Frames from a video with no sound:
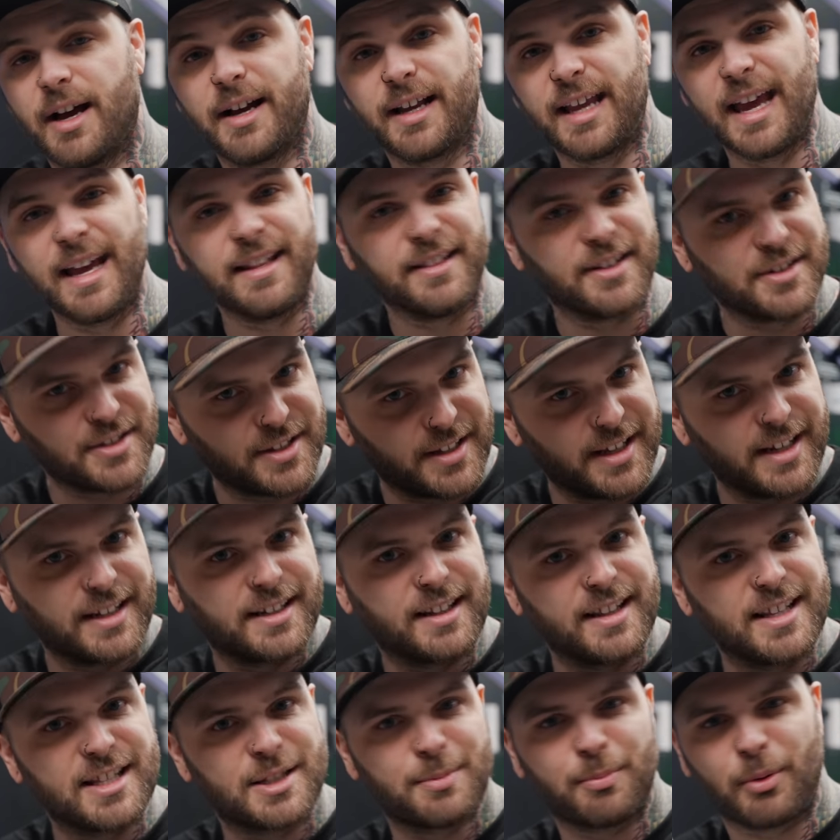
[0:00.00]
Again, there's a link
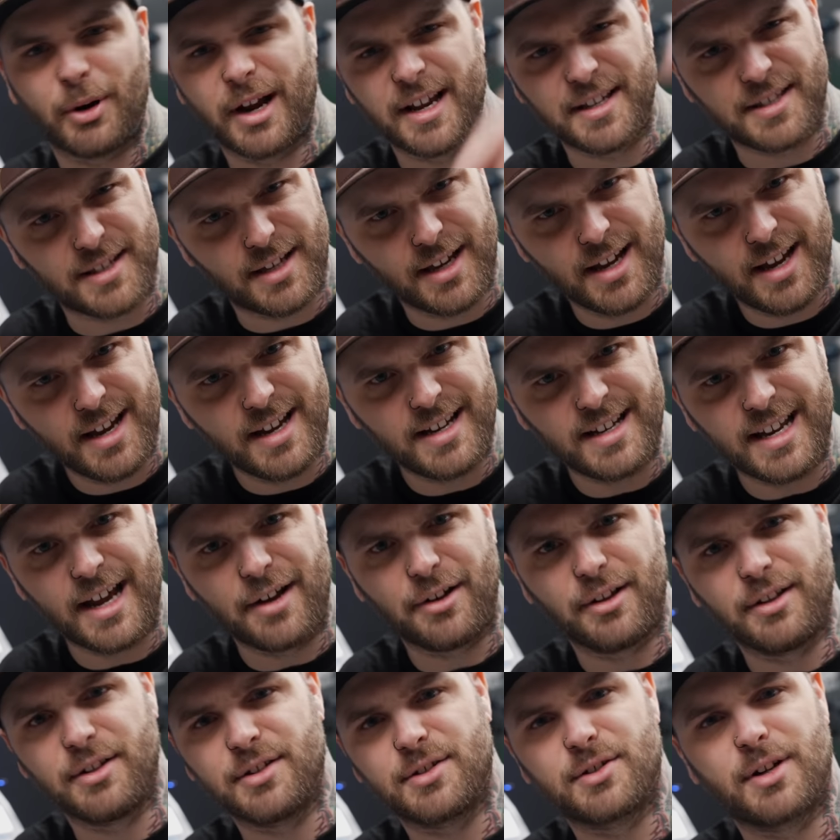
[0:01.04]
to this press
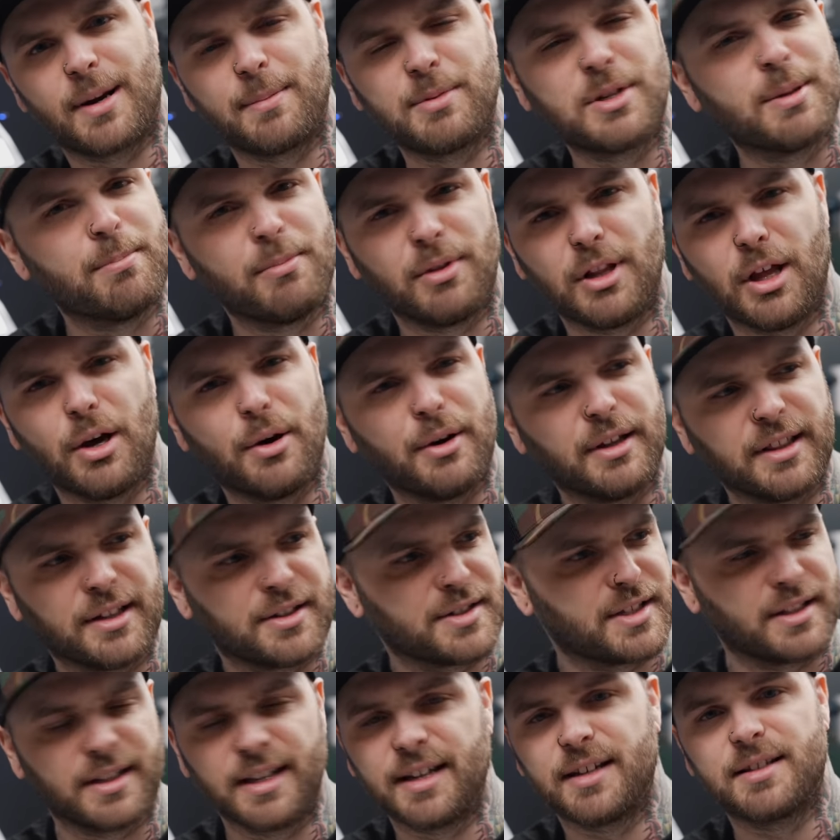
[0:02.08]
down in the description below, and
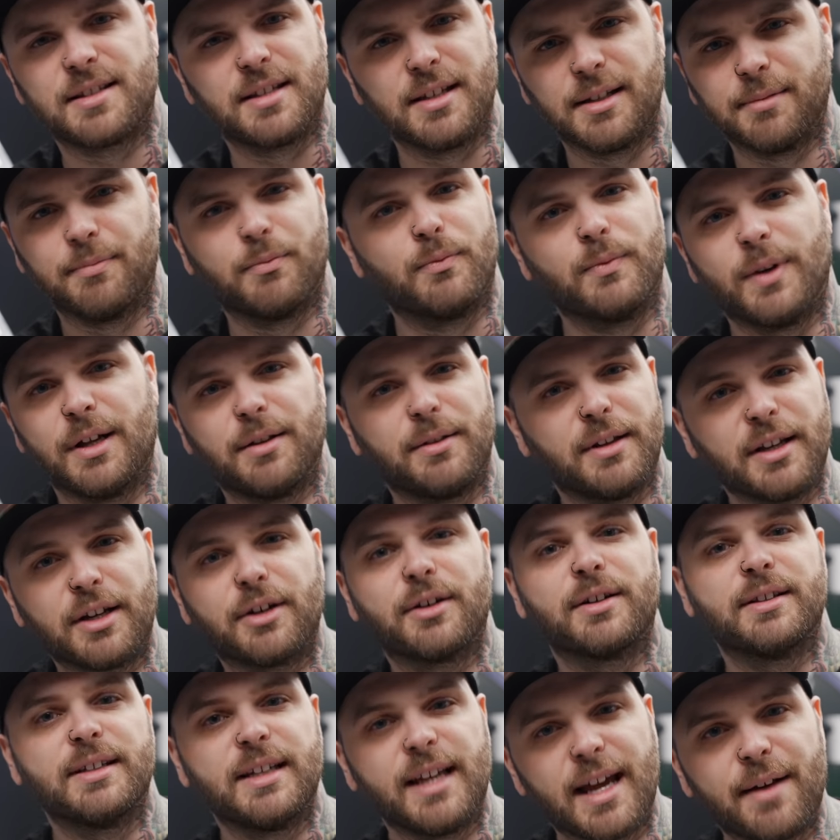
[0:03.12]
there's a link to, well,
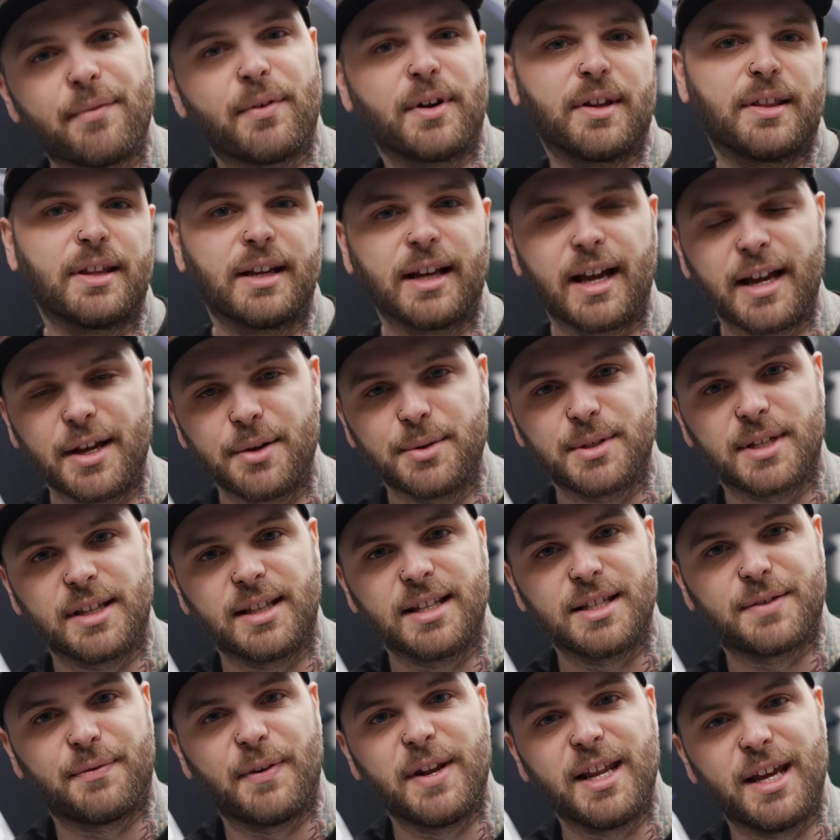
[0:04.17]
literally everything I used in
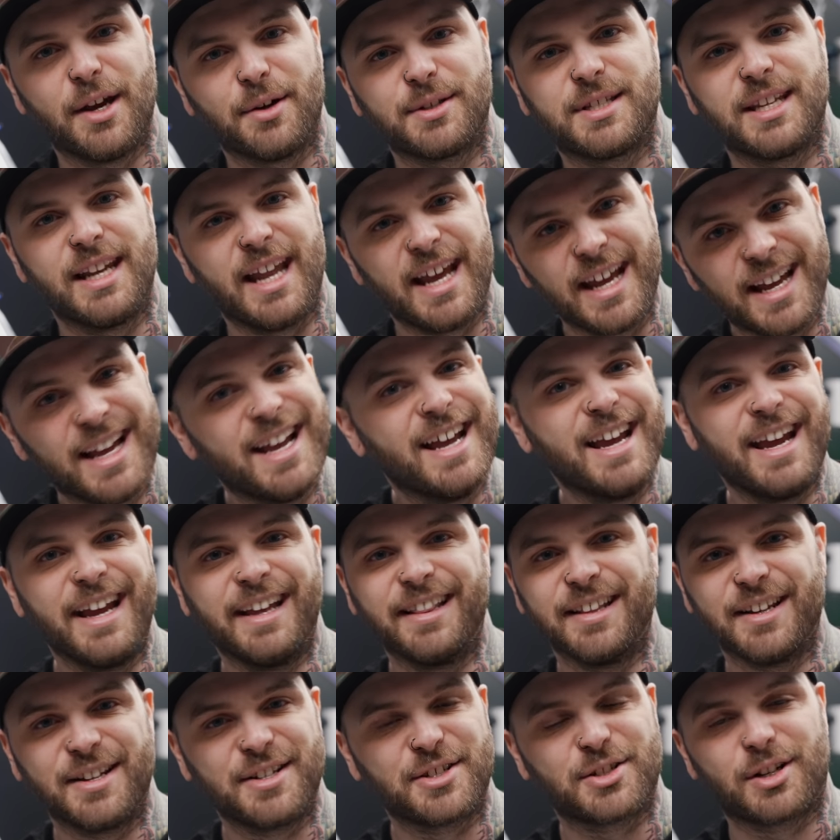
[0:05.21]
this video today
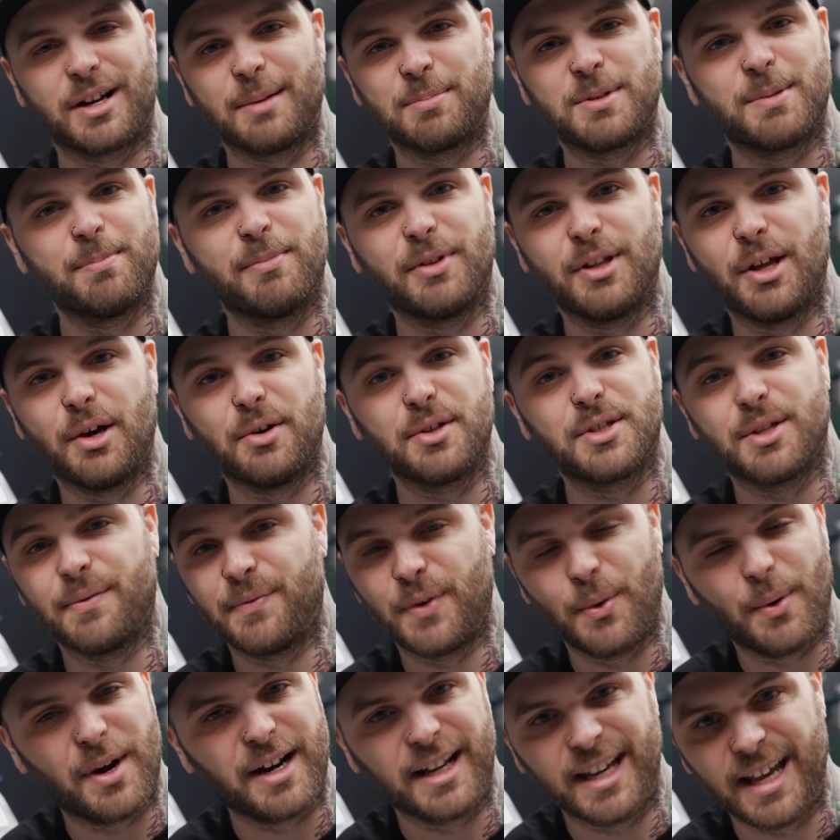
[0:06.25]
in the description below. So
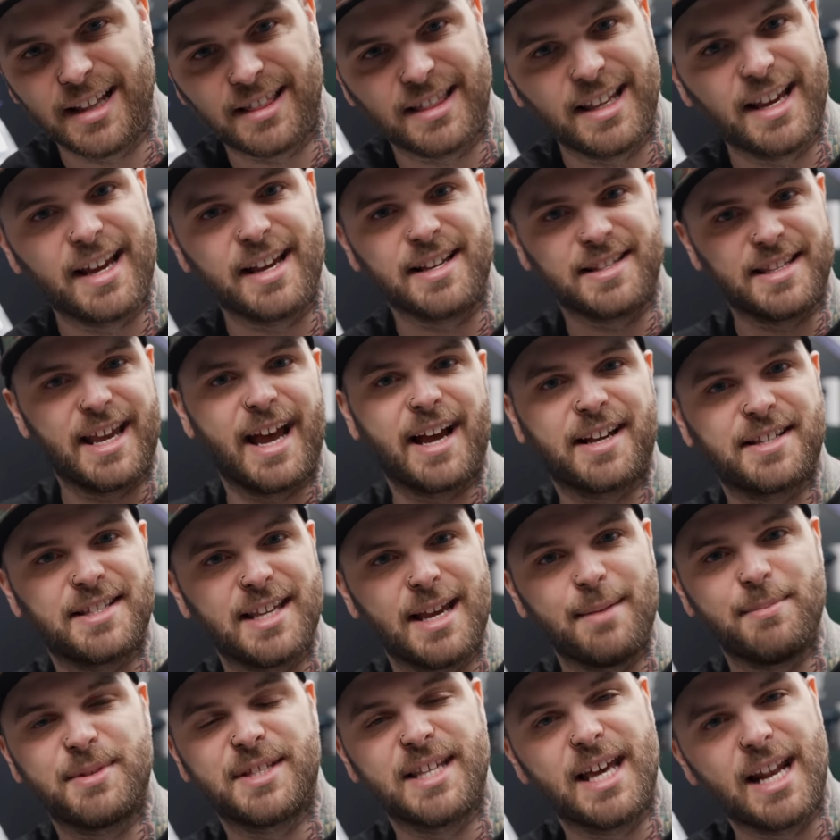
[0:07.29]
if you want to get the exact
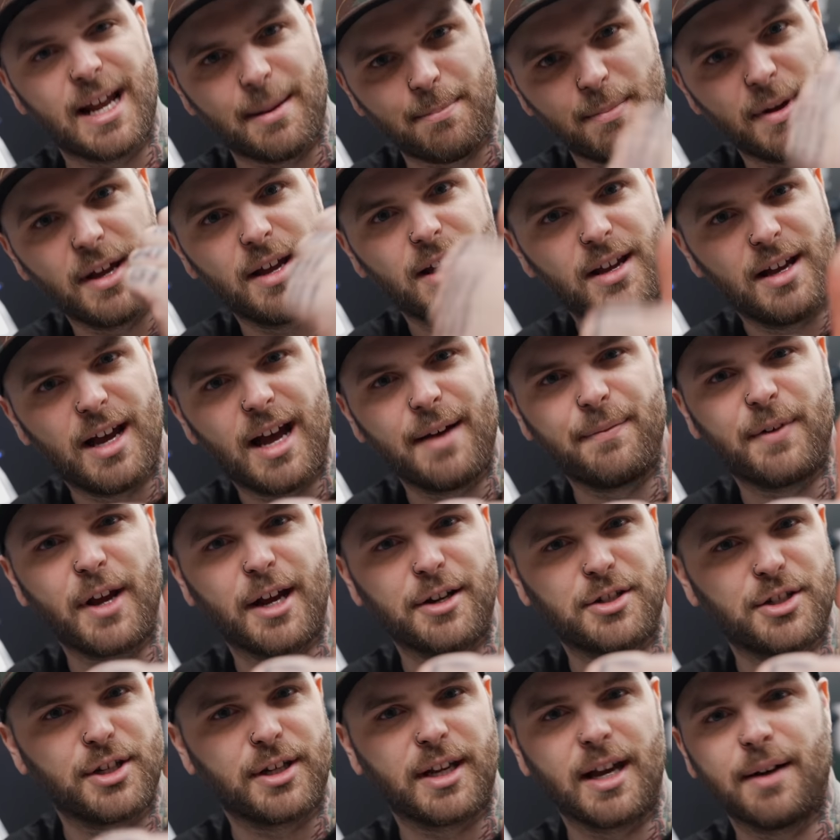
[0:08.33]
same setup, I've
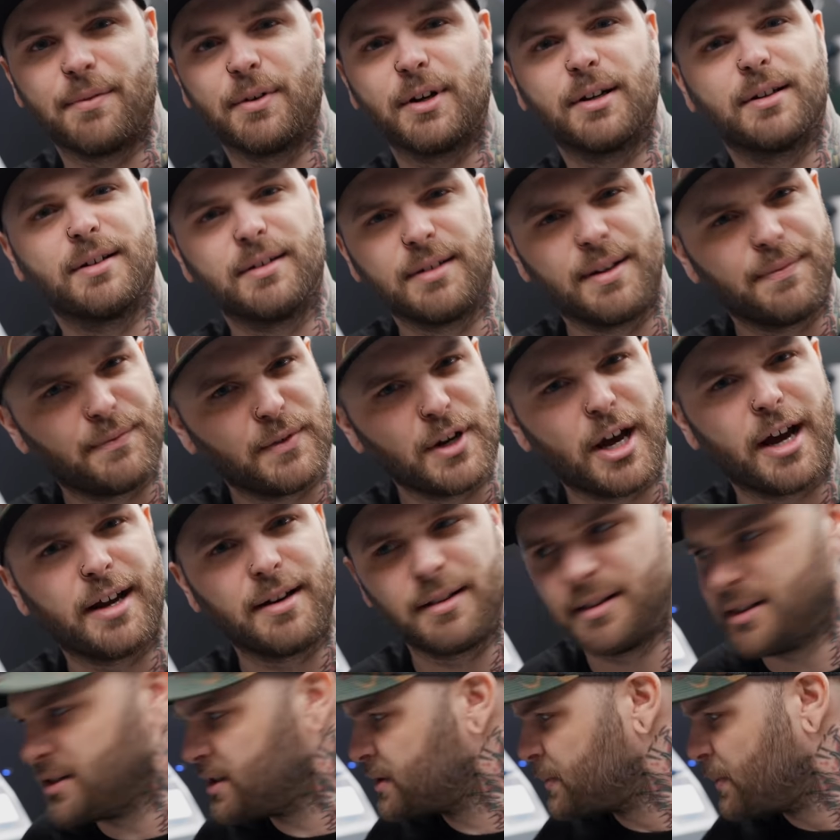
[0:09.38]
got you covered. And if
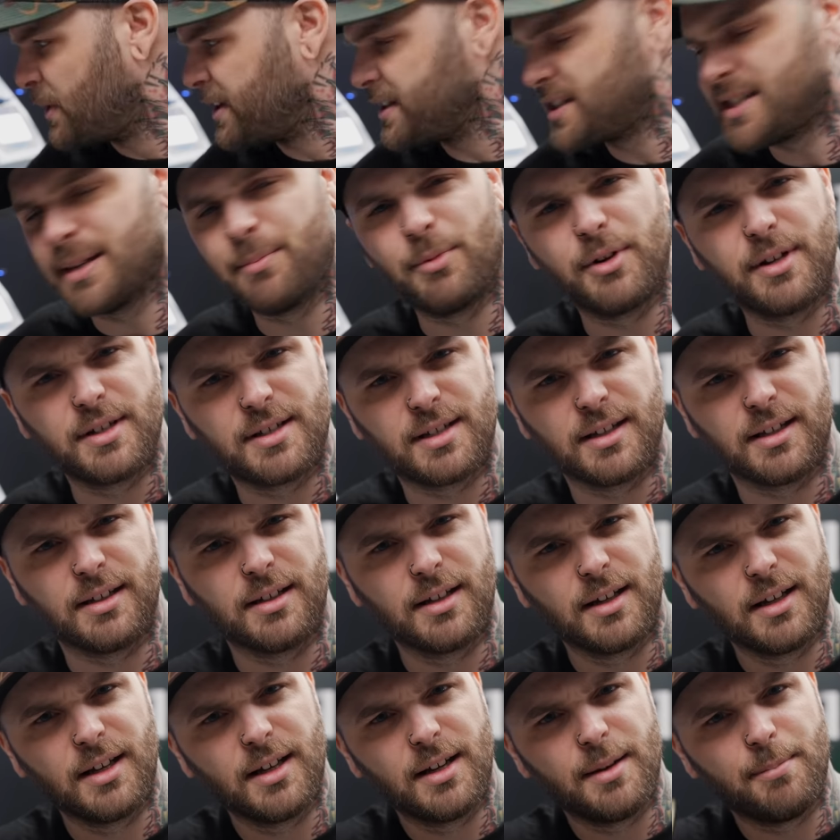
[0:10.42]
not, you just want someone to
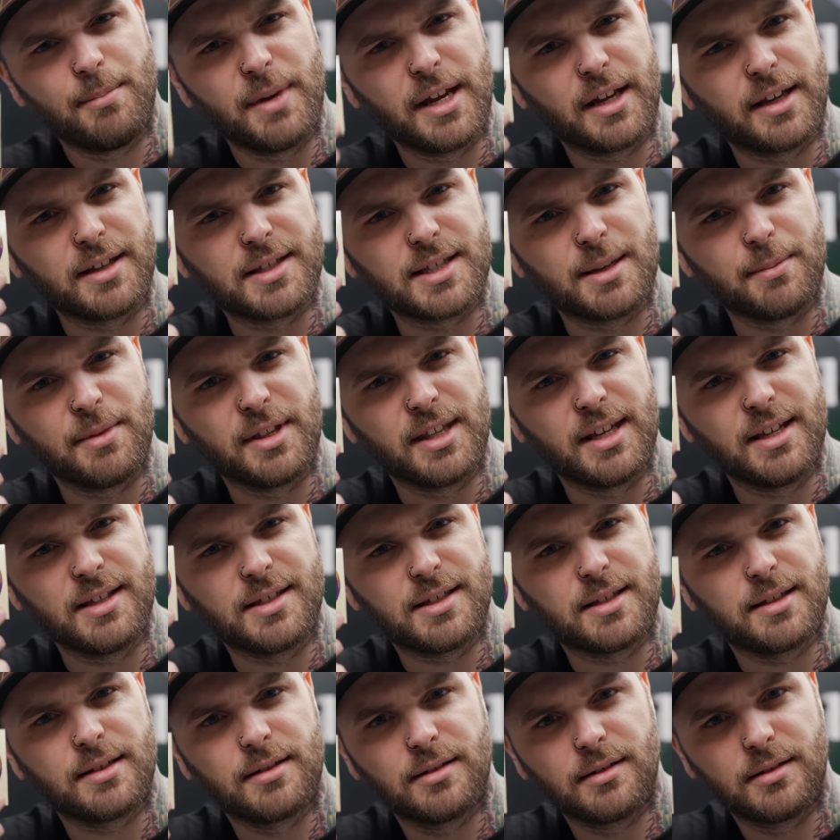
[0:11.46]
make you some of
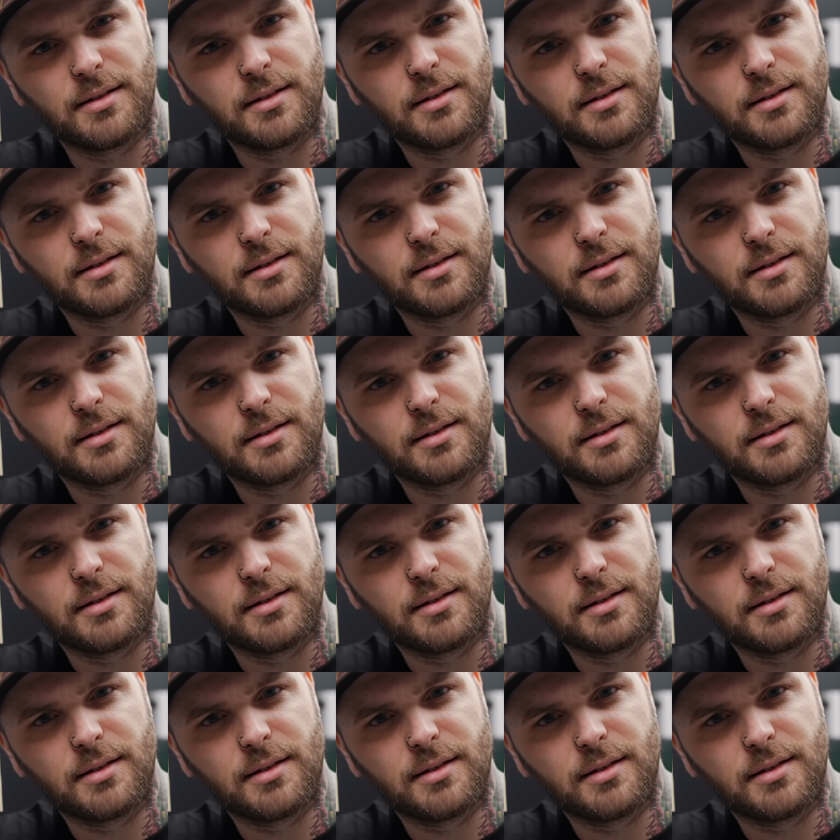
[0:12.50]
these,